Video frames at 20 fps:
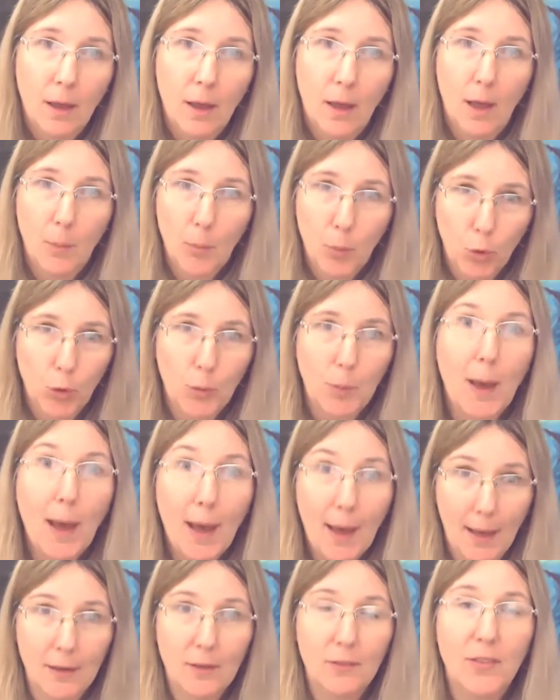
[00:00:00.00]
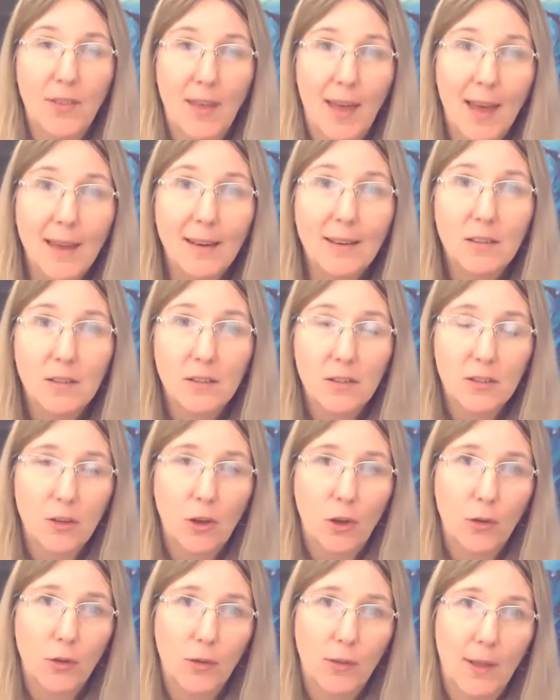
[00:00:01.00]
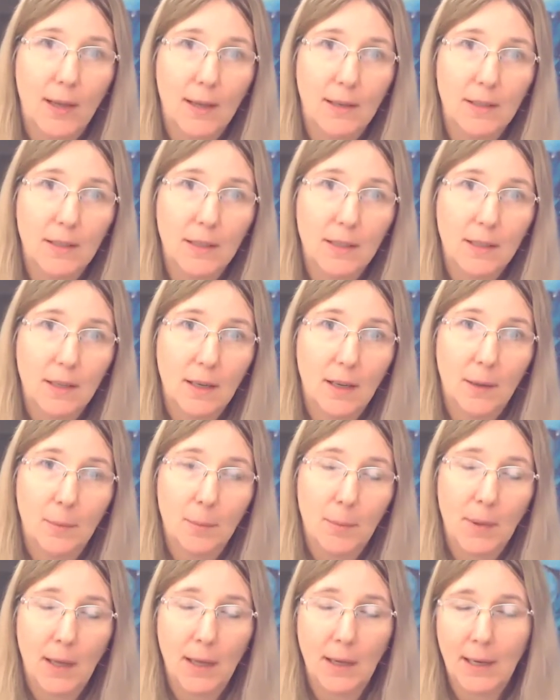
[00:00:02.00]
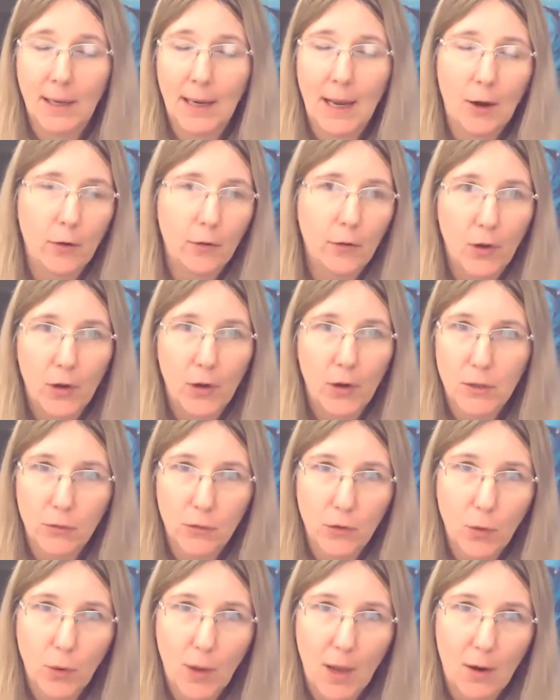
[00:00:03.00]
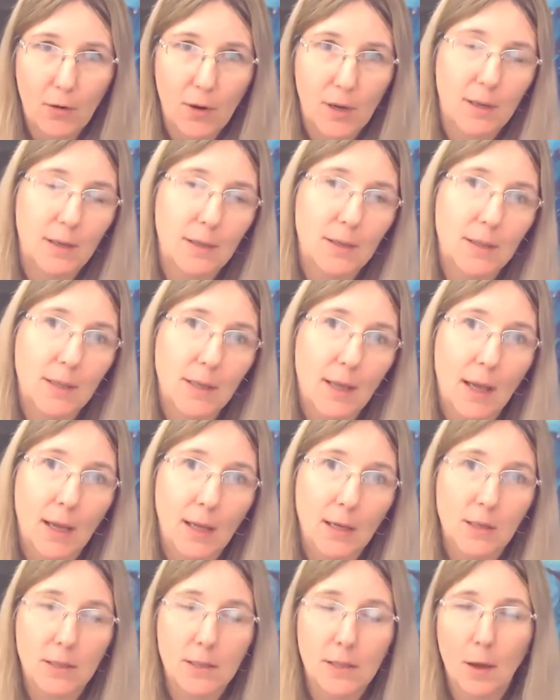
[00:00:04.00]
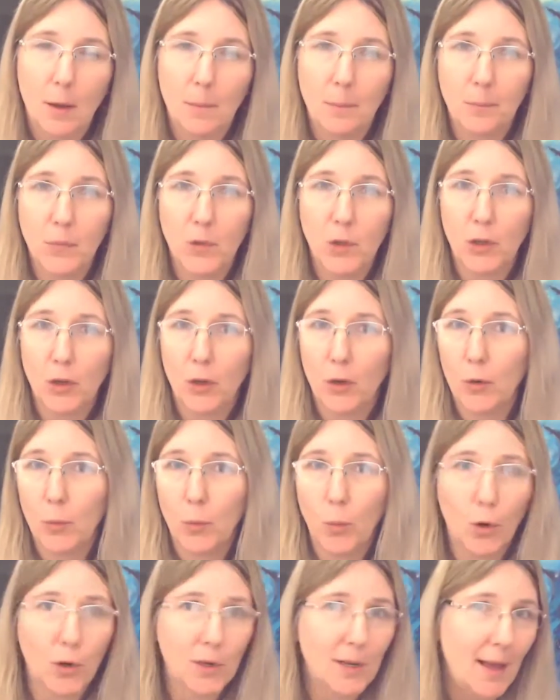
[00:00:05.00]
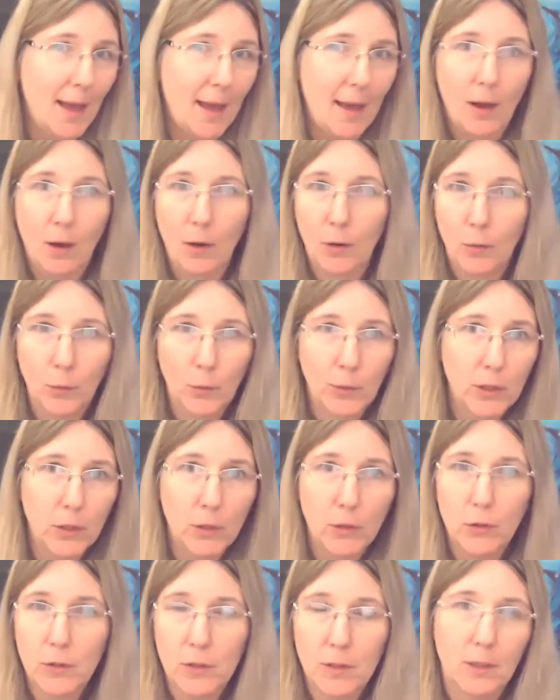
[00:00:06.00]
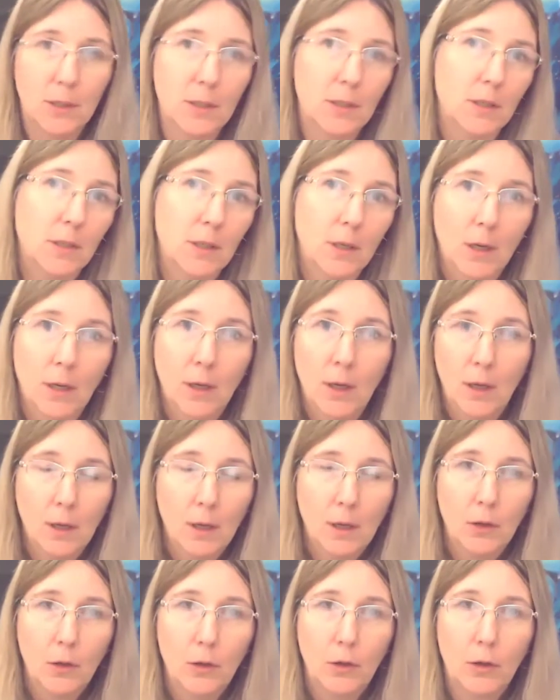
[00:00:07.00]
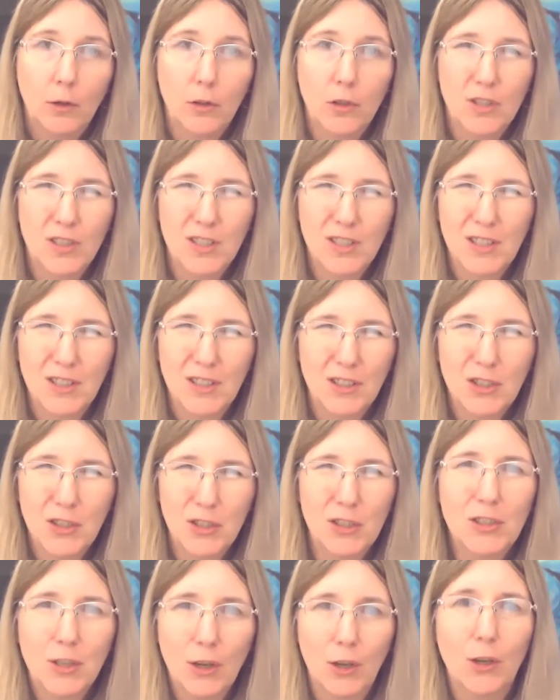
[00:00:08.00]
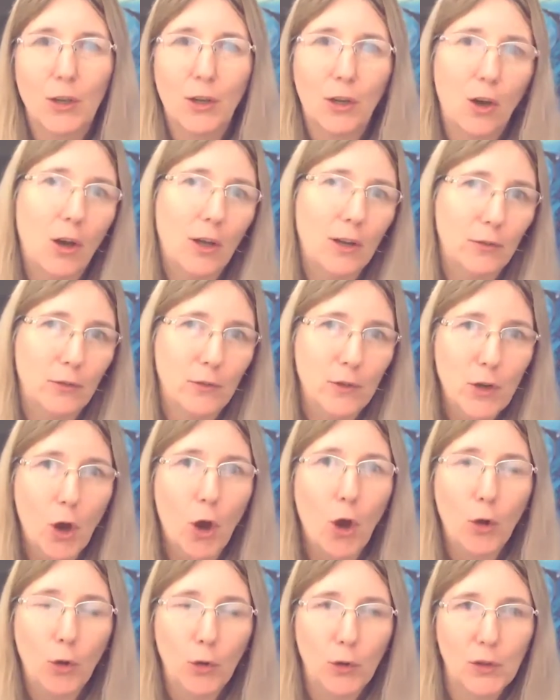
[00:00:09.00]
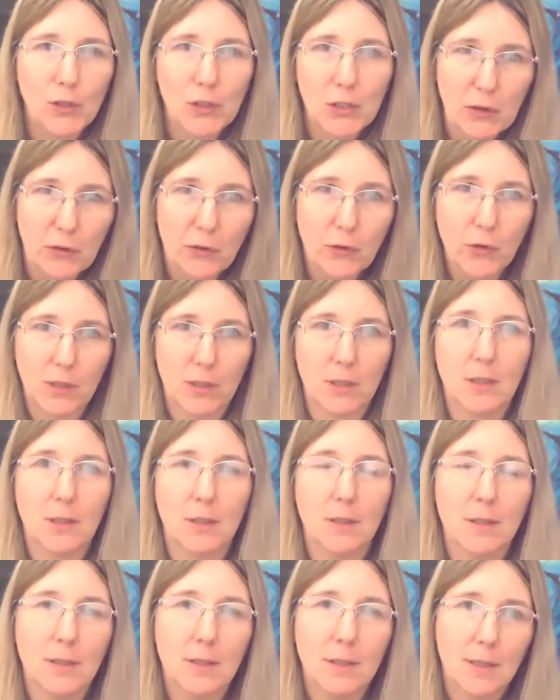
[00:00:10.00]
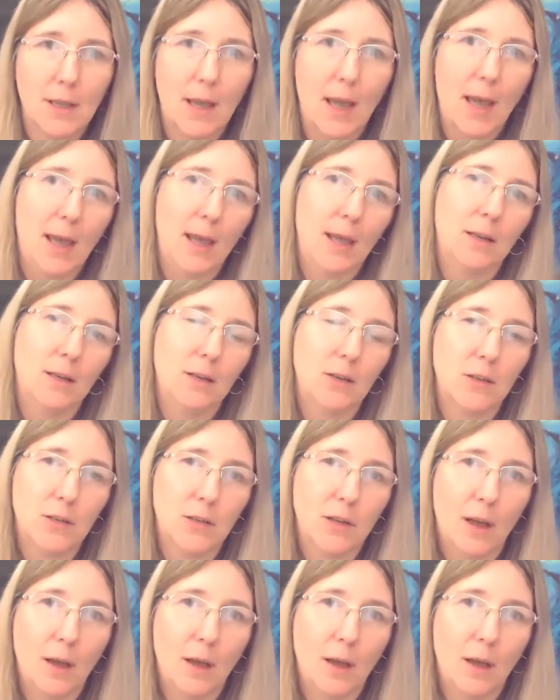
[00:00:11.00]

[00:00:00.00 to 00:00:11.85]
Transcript: a broad part of that so that it clarifies a few areas and, how we use it, just so you kind of know the differences and